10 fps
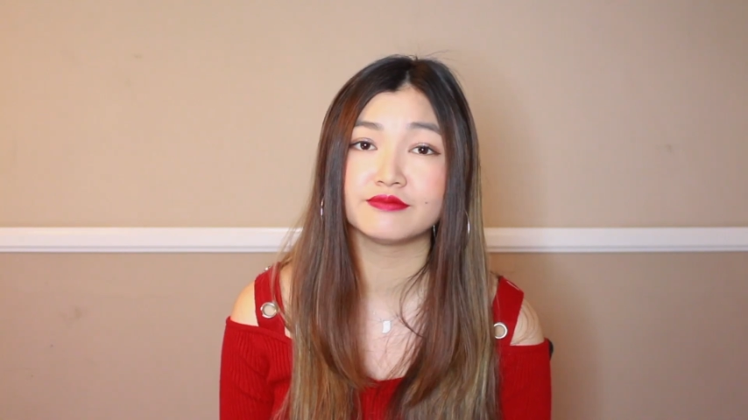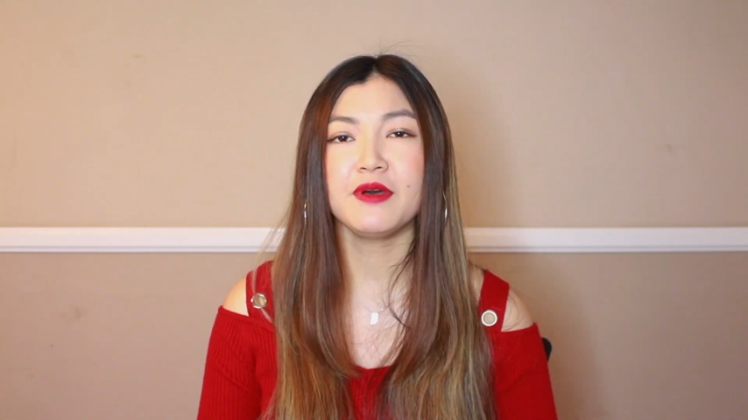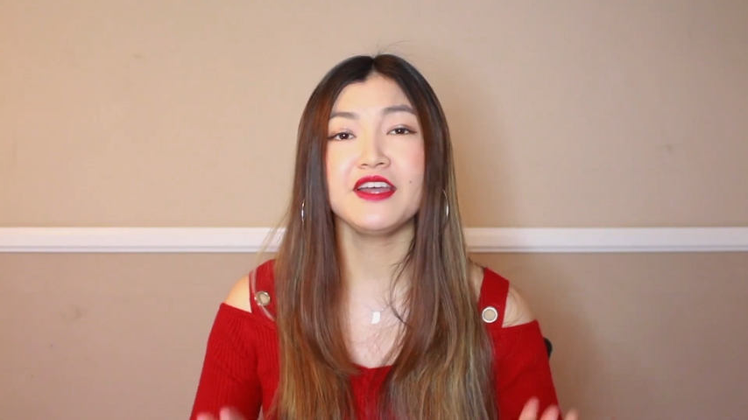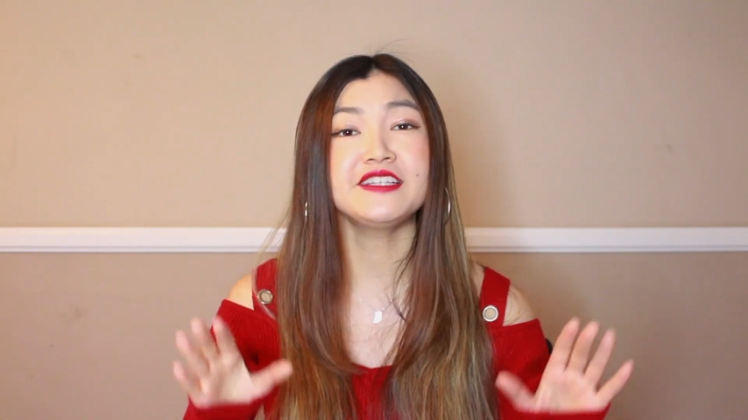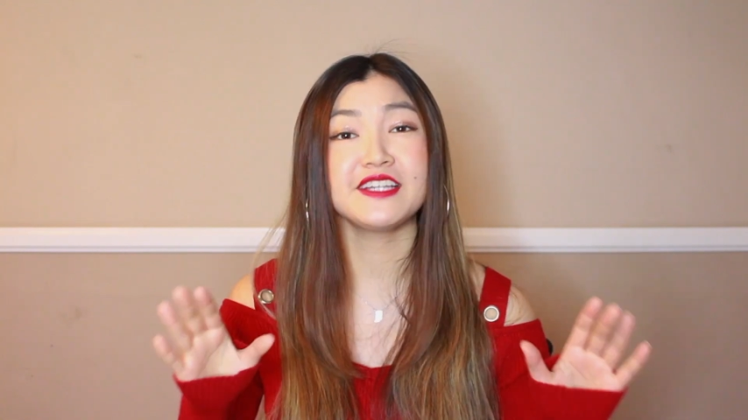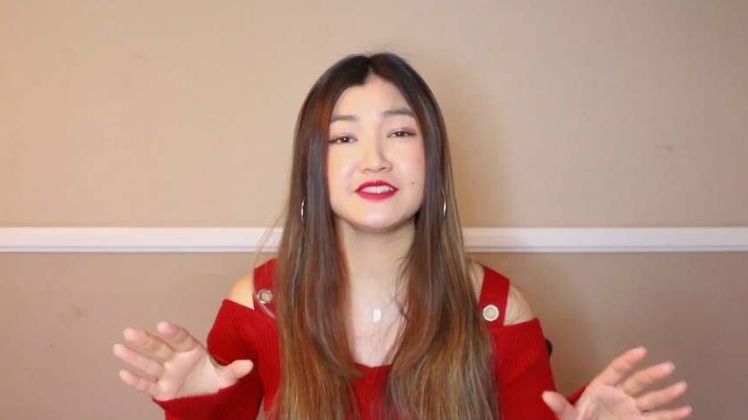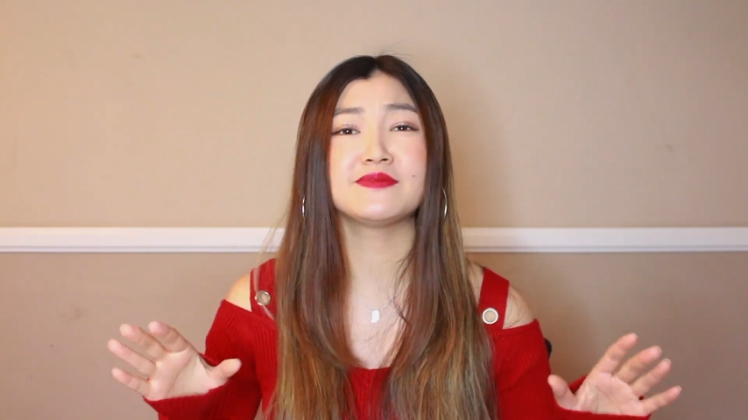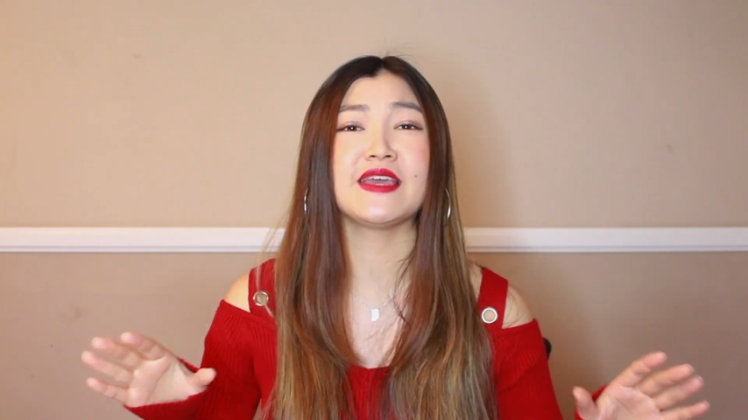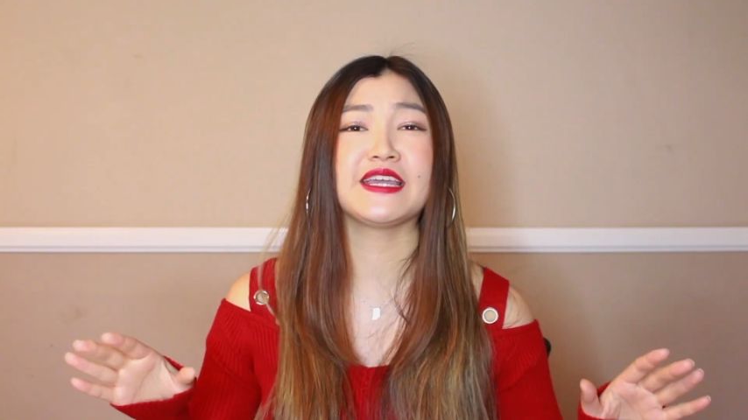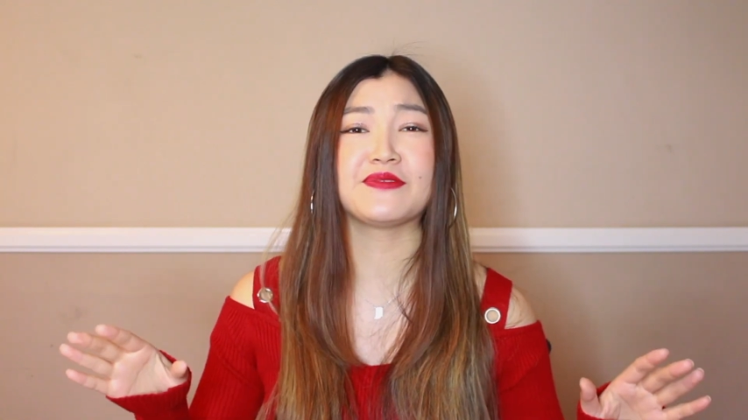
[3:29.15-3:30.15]
But it
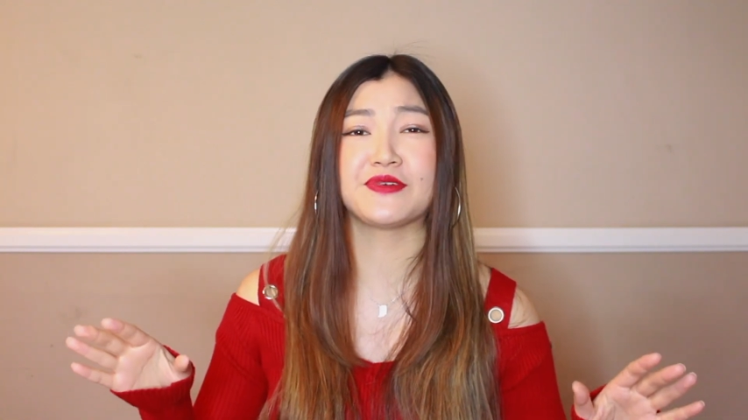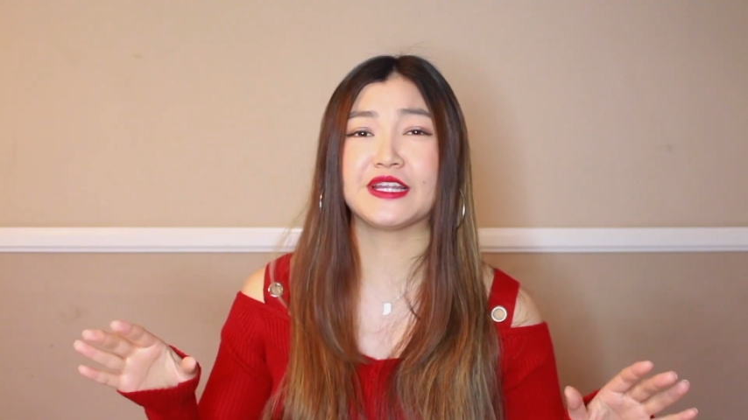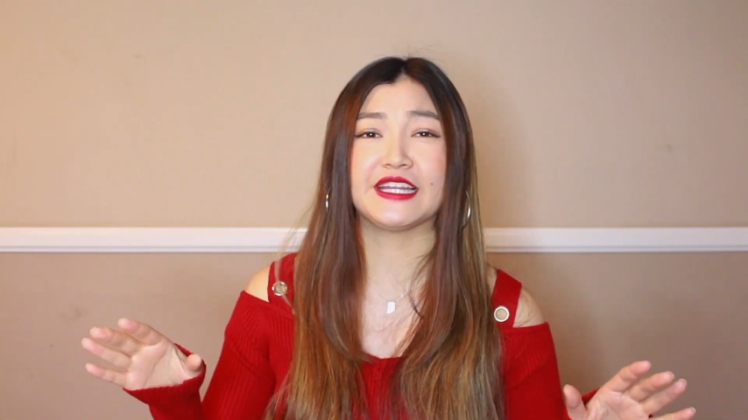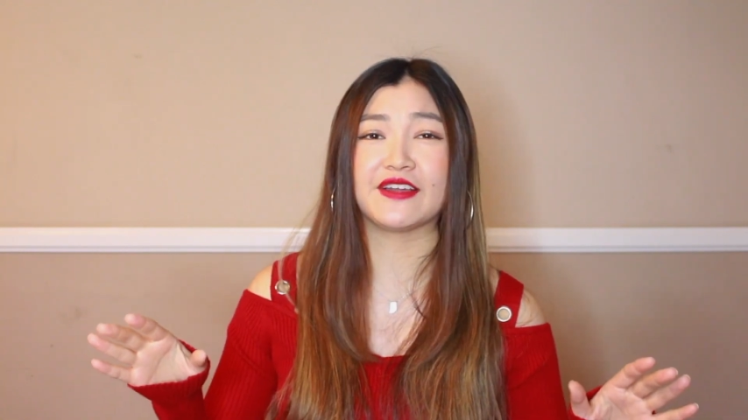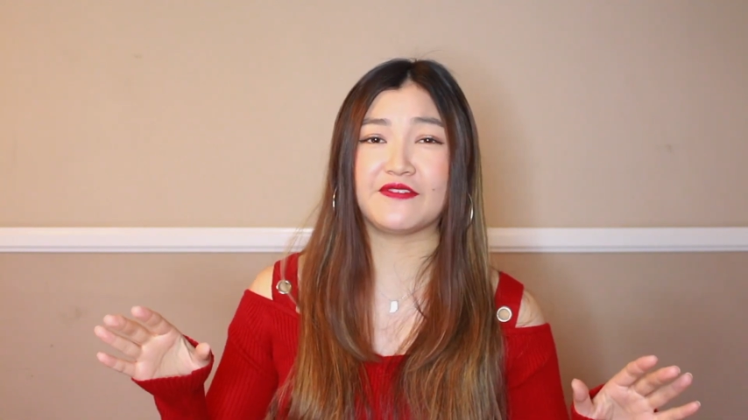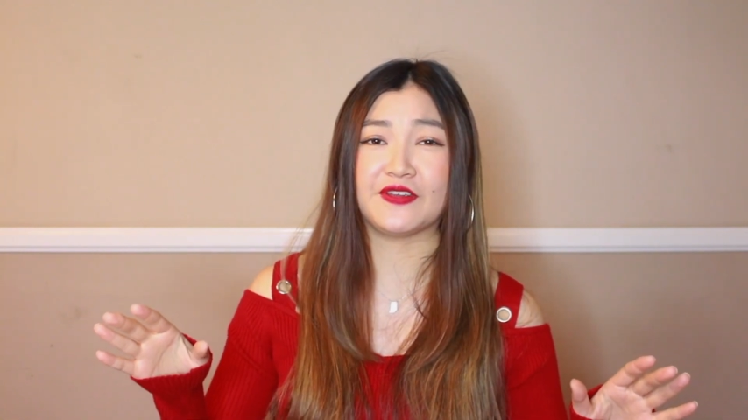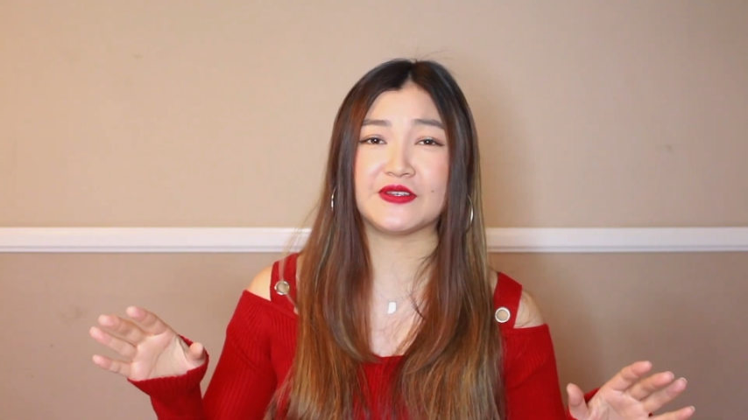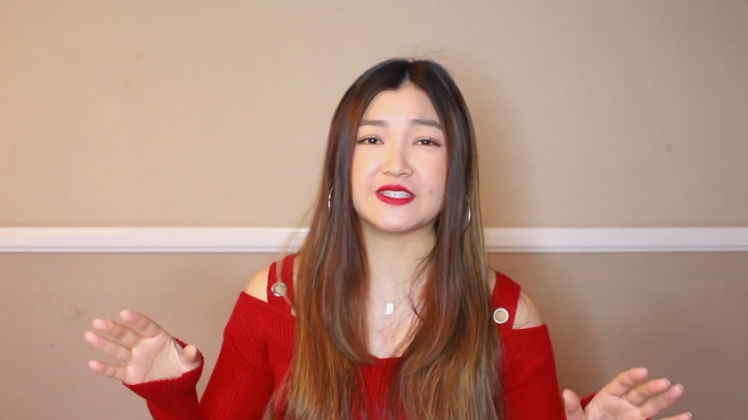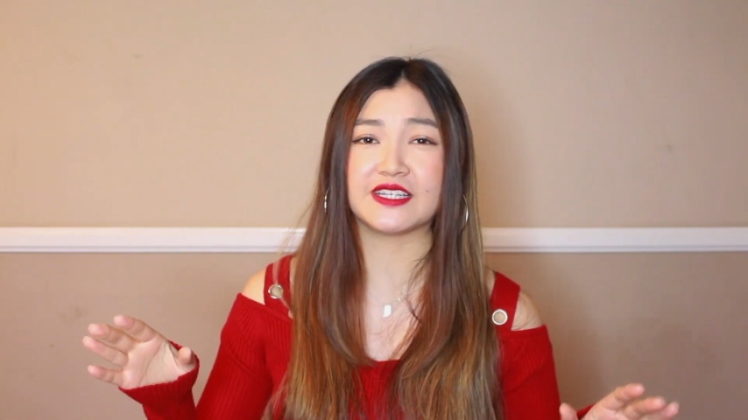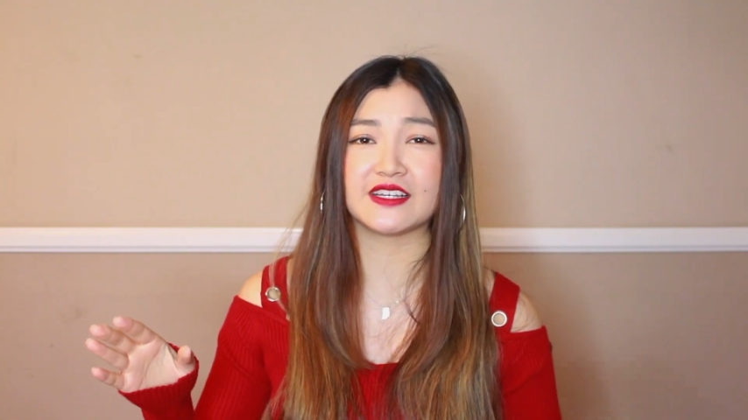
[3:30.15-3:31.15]
does make it really
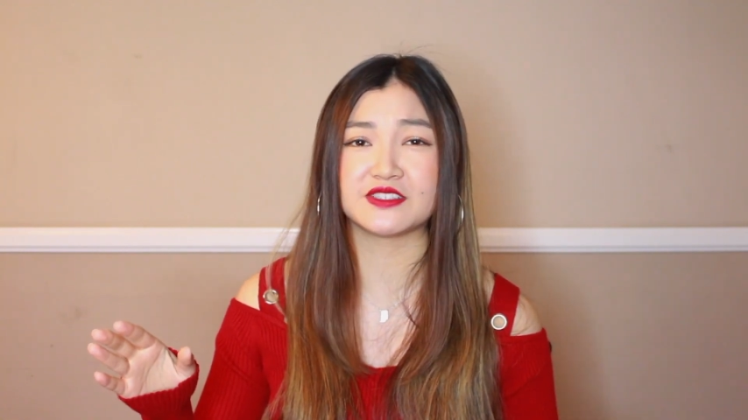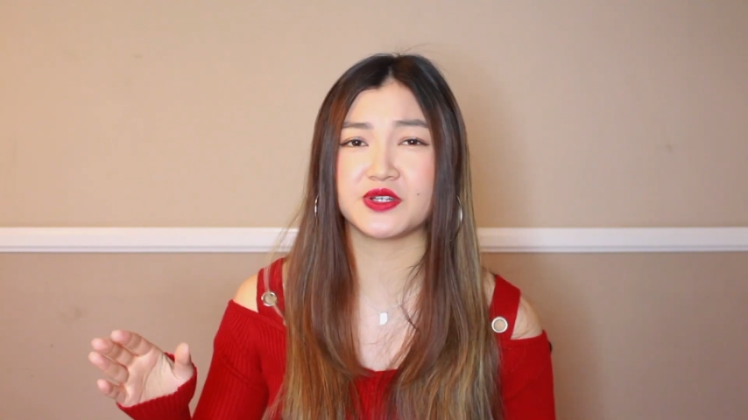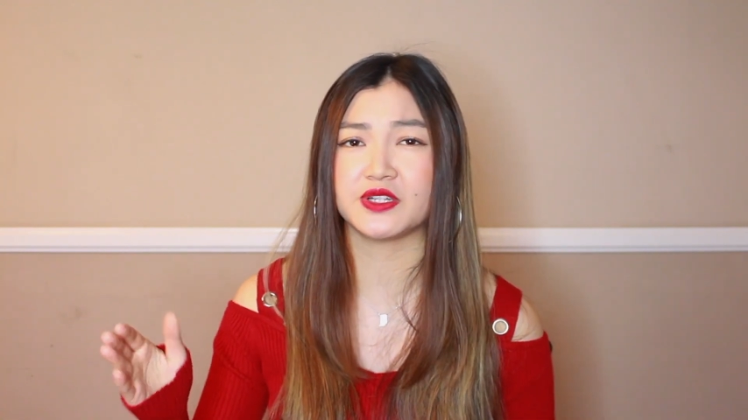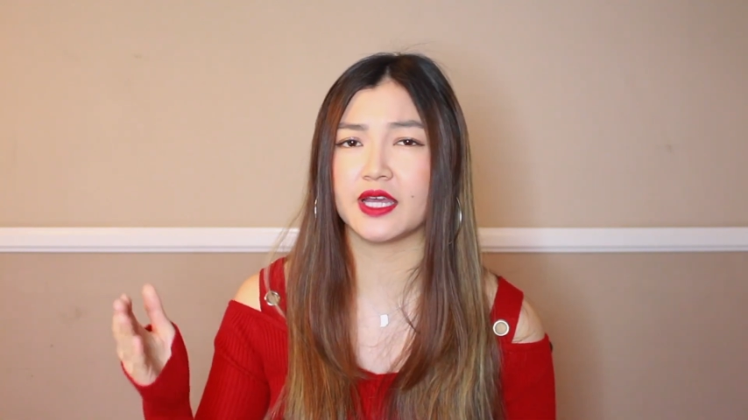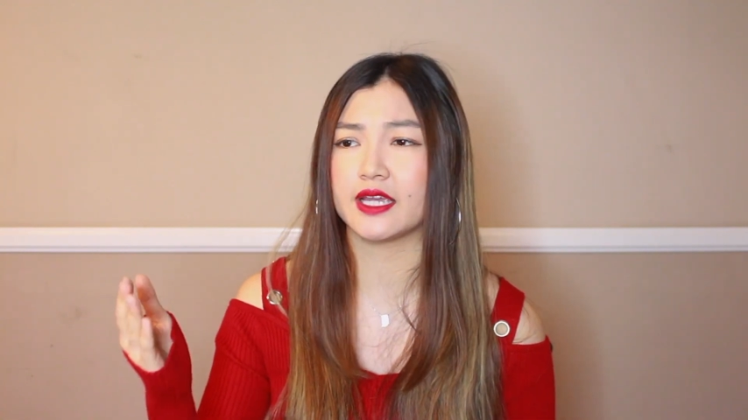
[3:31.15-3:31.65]
confusing because you're